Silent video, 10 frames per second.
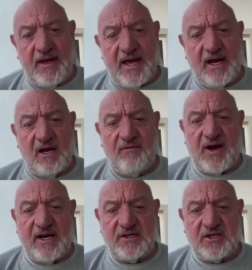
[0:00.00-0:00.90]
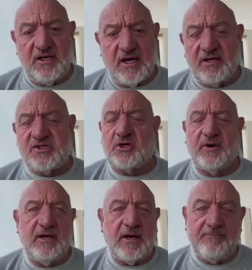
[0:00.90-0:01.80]
the angle of vanishing?
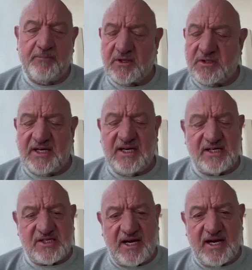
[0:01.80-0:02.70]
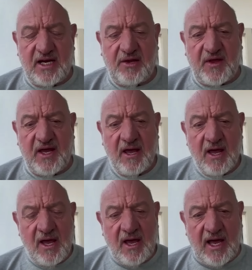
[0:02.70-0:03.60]
Sorry, did it say anything
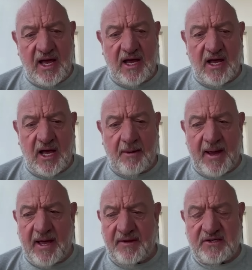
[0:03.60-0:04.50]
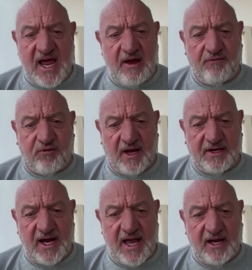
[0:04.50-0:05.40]
about the down
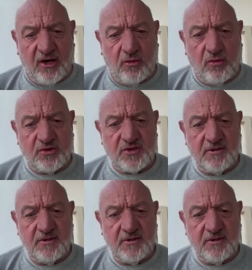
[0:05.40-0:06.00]
flooding angle?